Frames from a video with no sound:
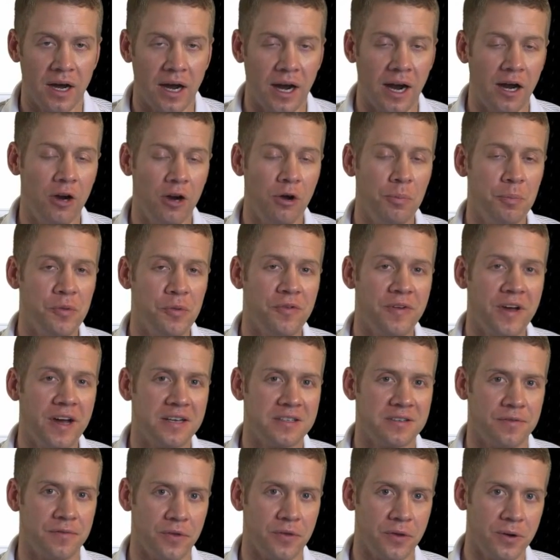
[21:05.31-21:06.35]
I hope you
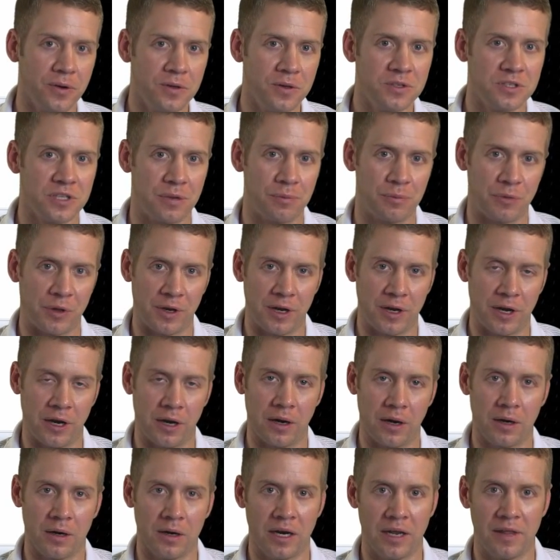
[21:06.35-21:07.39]
guys have learned something
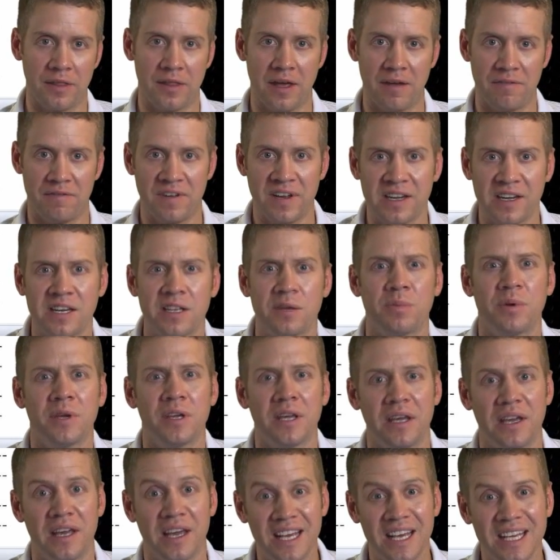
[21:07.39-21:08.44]
here and that VTP